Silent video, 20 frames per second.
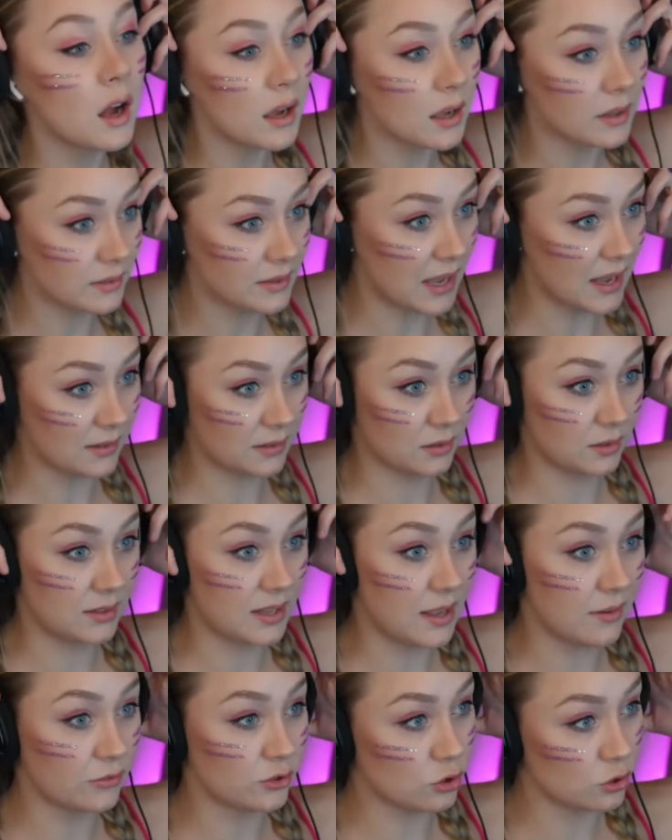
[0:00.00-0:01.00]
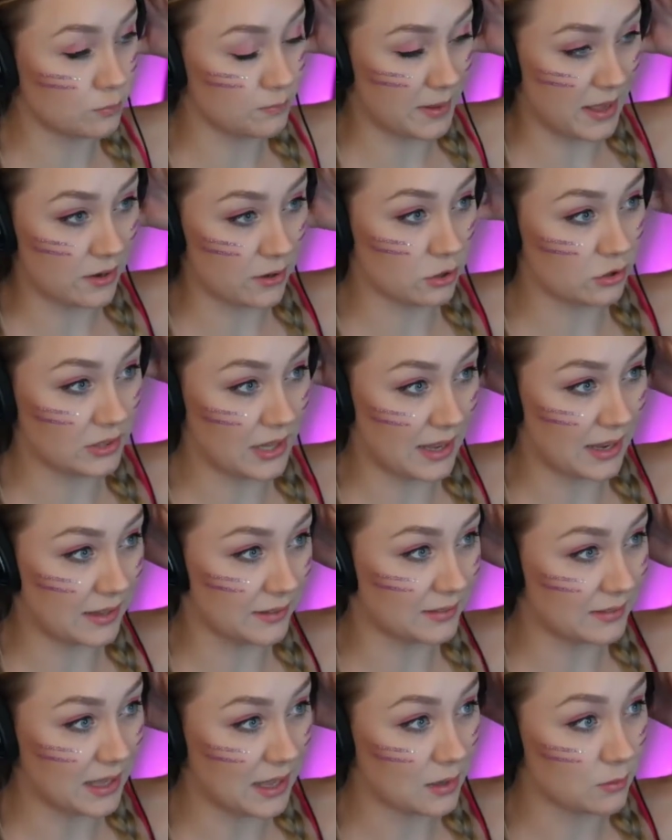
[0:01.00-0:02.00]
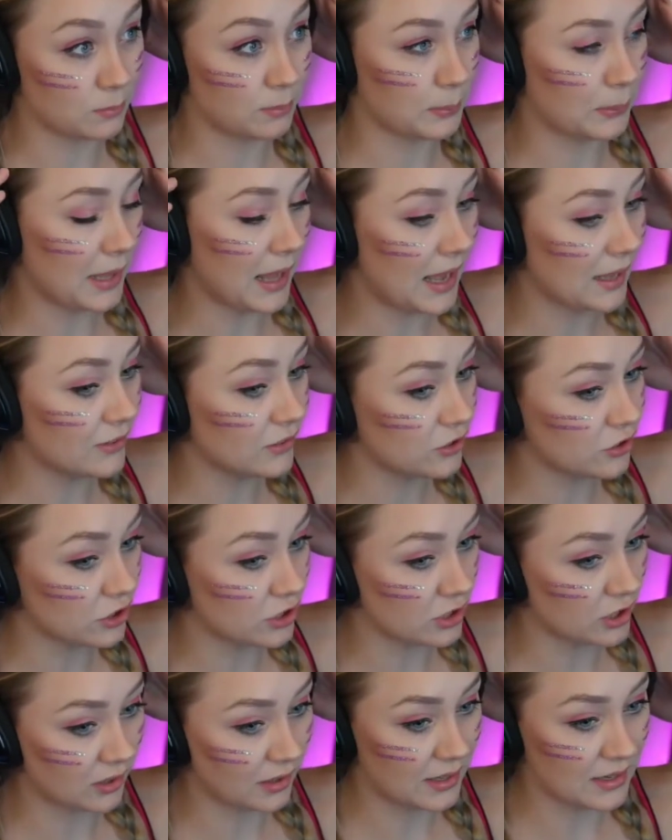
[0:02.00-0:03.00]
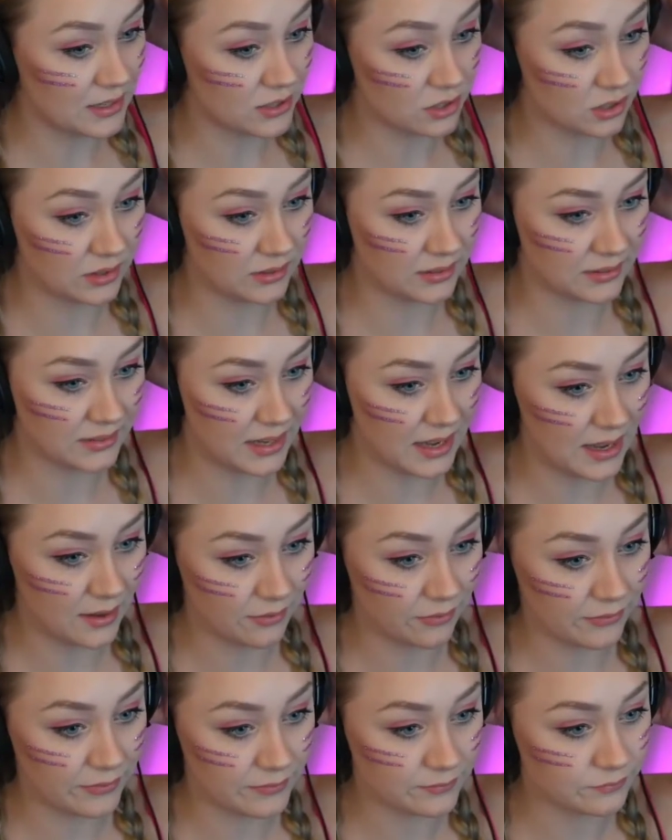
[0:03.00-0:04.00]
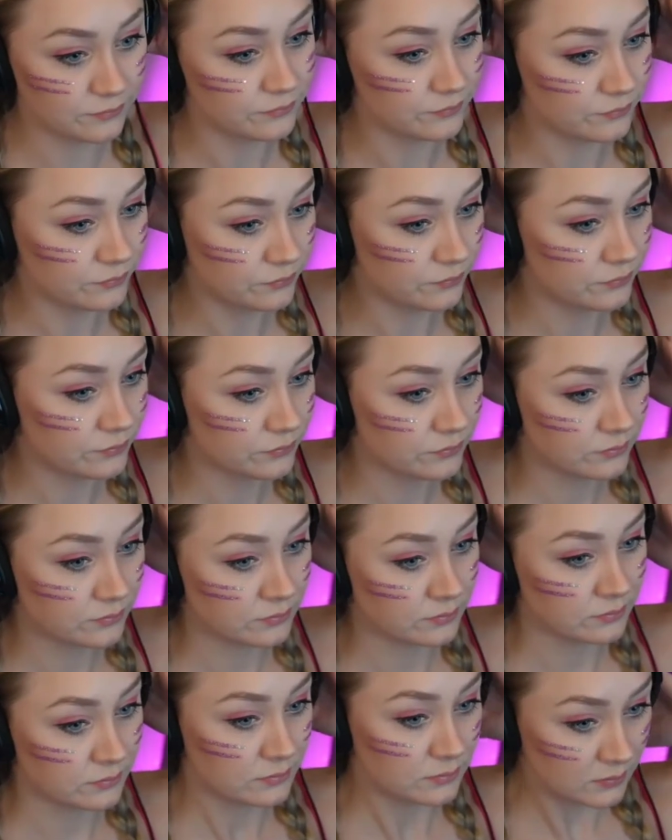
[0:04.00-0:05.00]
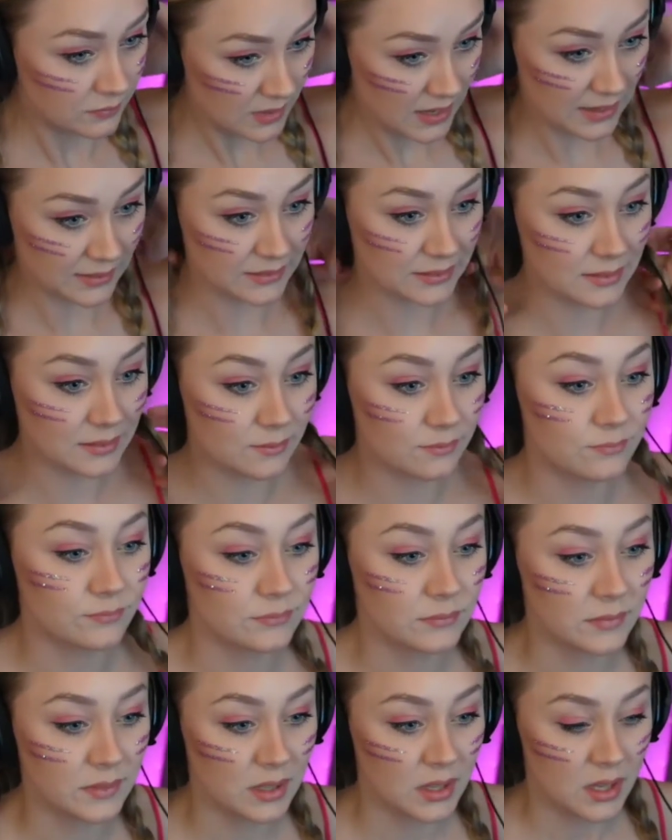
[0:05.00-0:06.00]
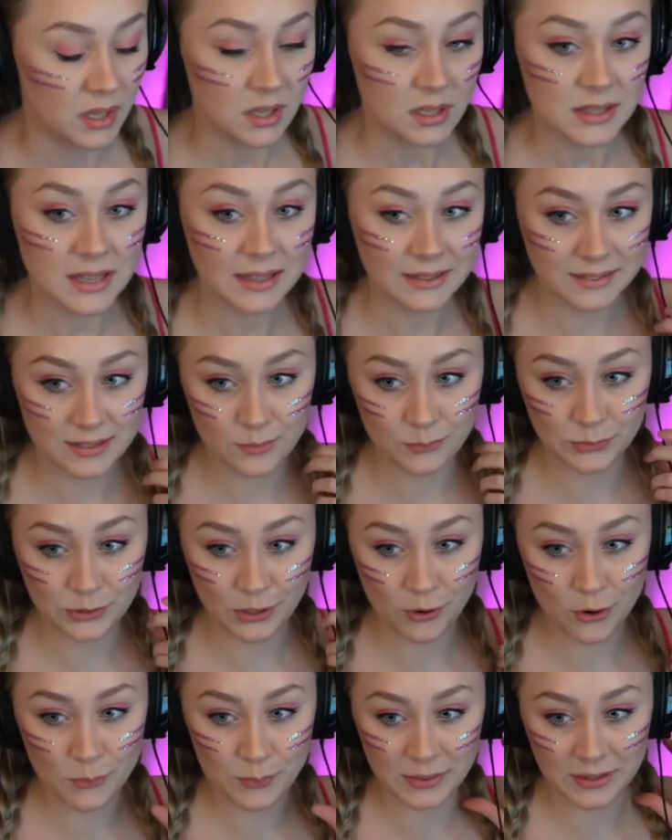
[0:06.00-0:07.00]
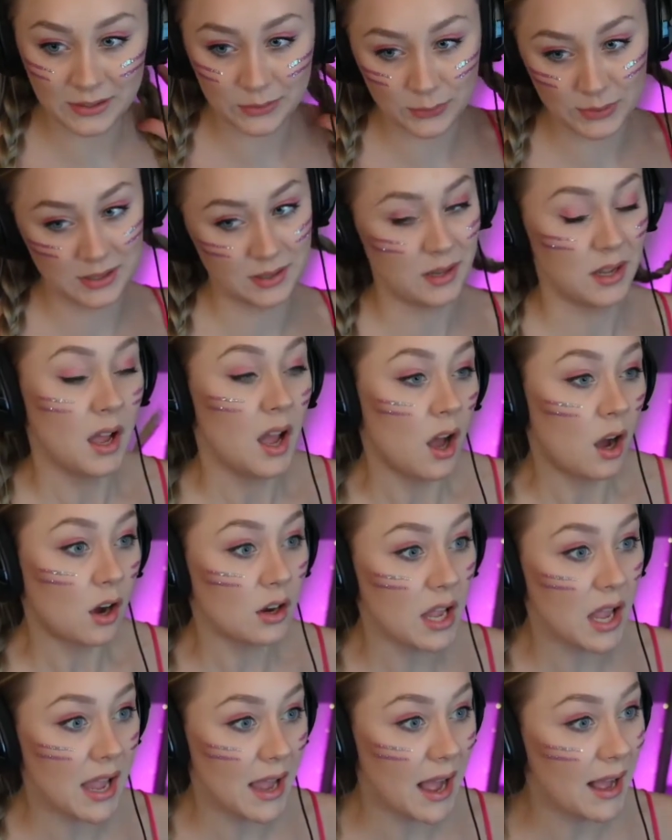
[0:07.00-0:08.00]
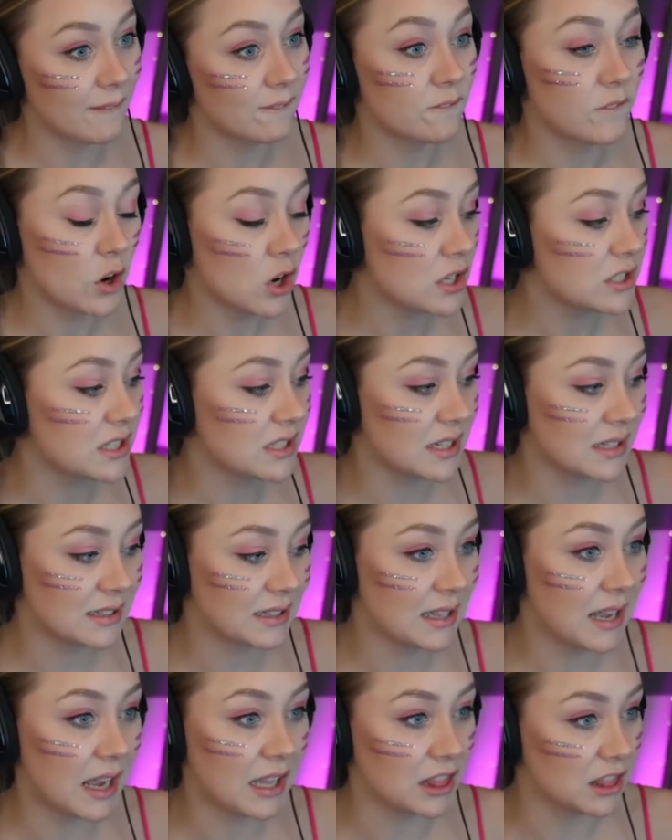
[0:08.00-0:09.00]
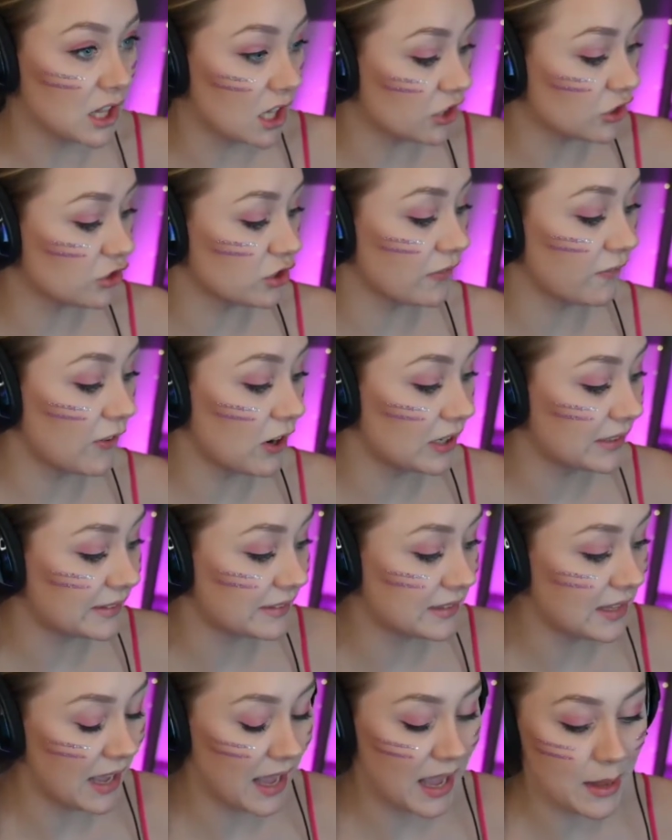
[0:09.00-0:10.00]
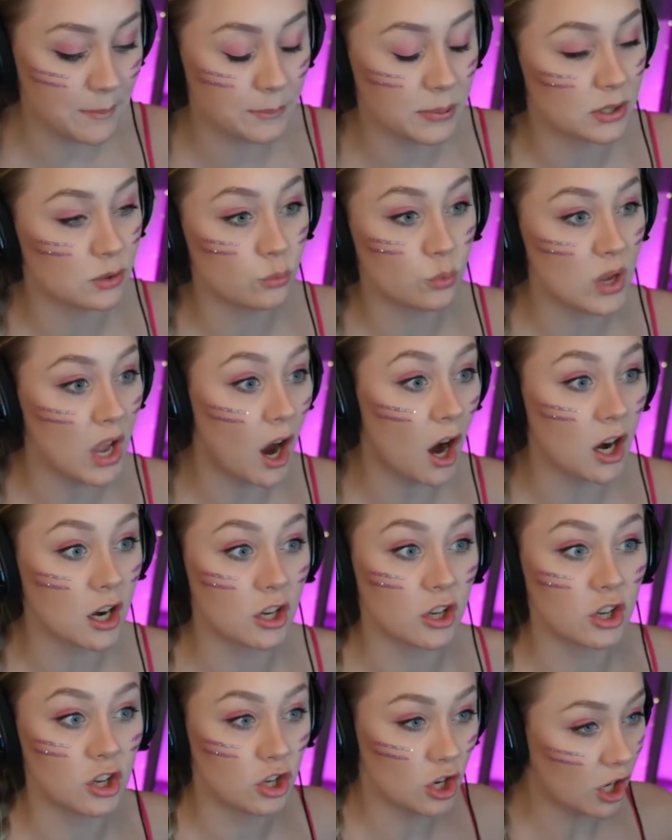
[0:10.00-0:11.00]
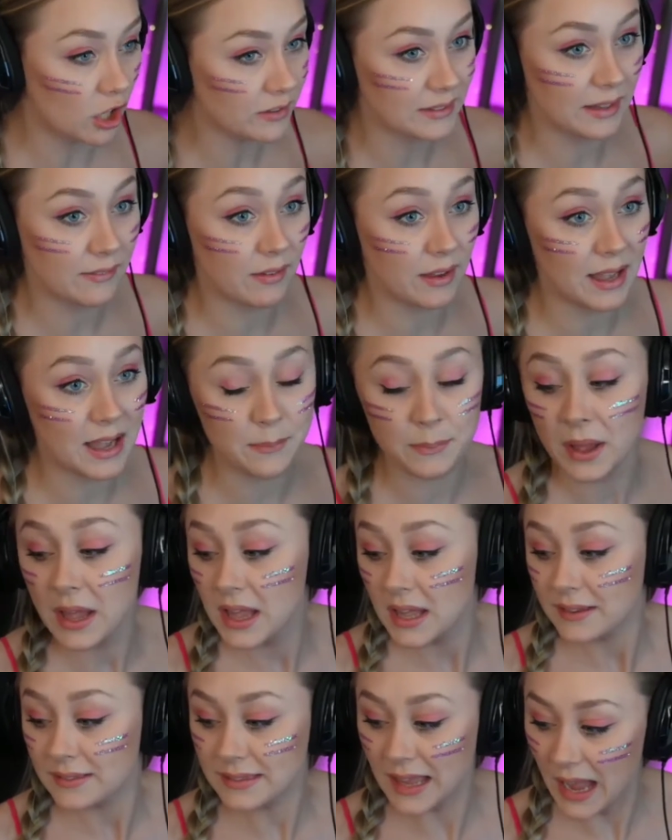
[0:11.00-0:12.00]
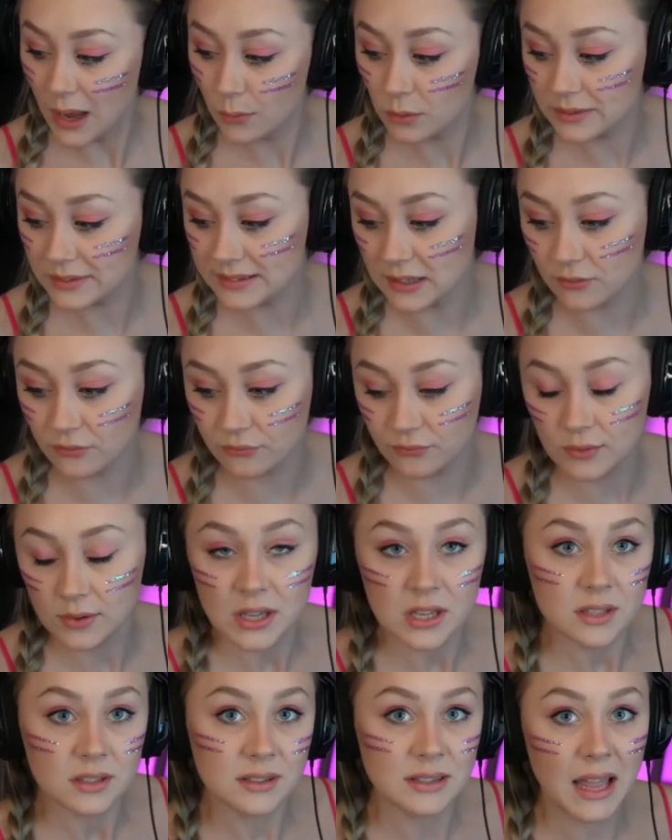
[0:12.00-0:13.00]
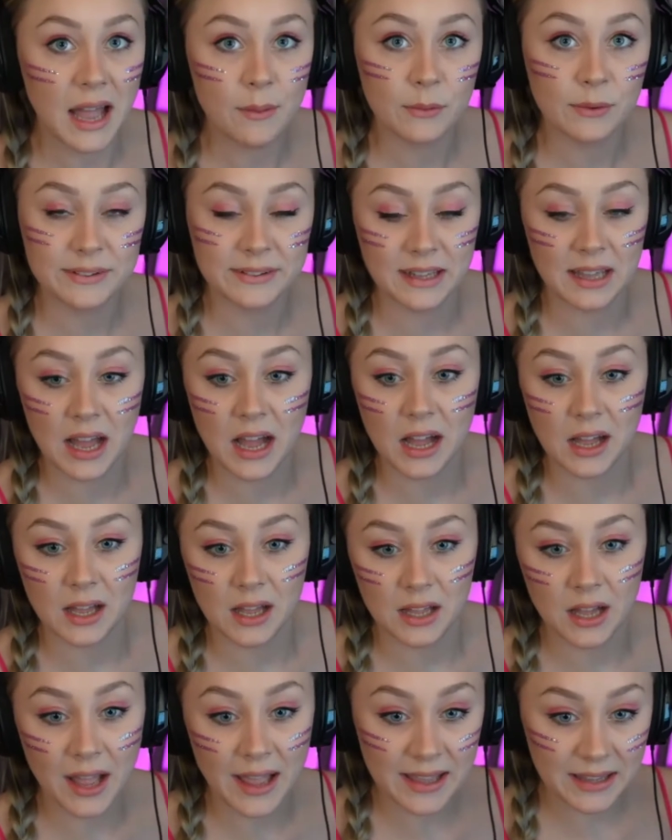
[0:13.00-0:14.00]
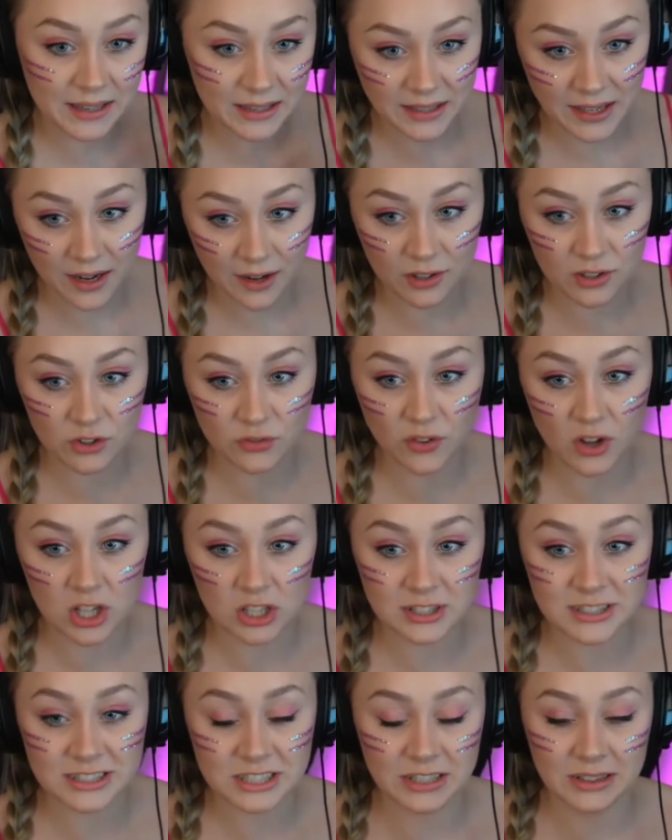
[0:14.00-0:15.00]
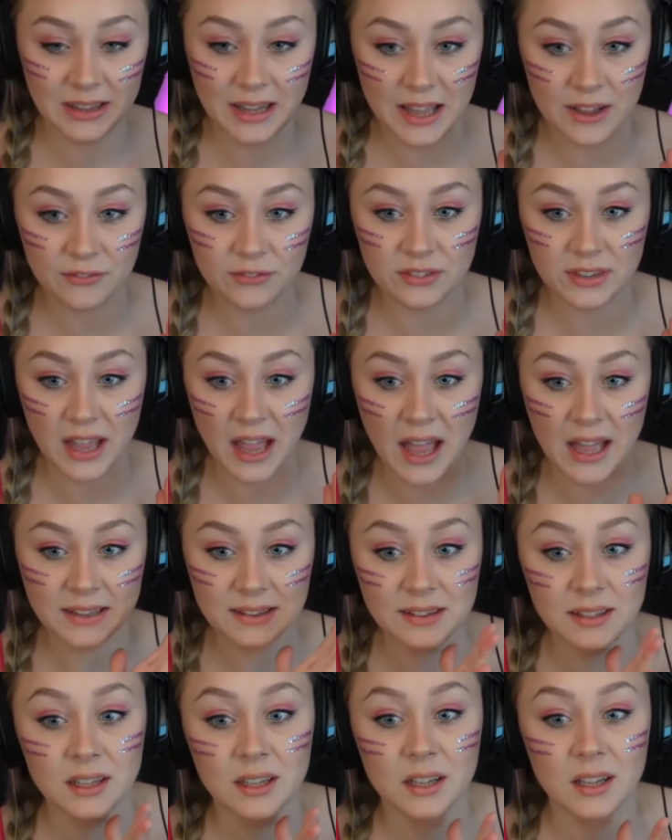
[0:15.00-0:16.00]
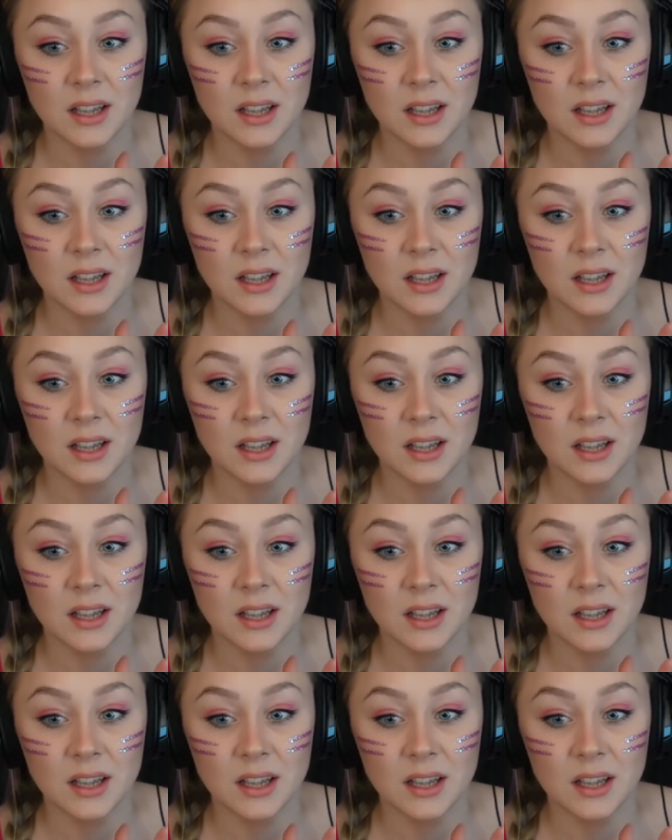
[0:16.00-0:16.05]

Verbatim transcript: That gives you better, like I said, blood circulation and stuff. Yes. Yes, gyms are open in Sweden. Okay, unfortunately, I lost the first game, but we are not giving up. That was a that was a 80 carries fault. She left at